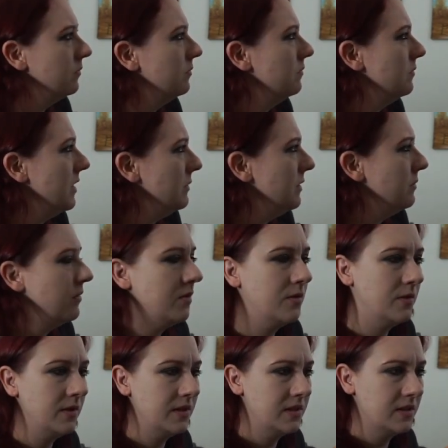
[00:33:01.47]
maybe
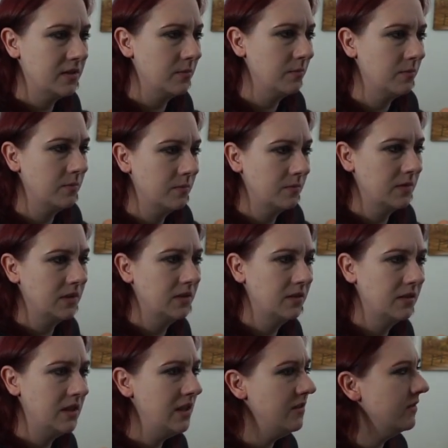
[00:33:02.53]
put some
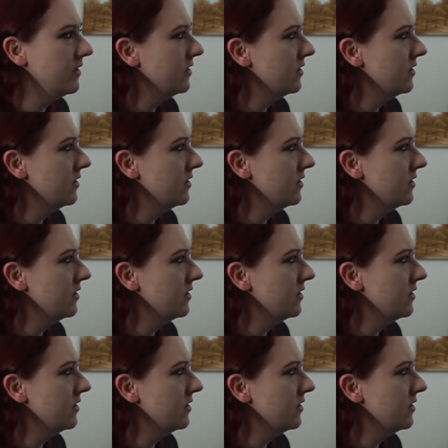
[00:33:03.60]
even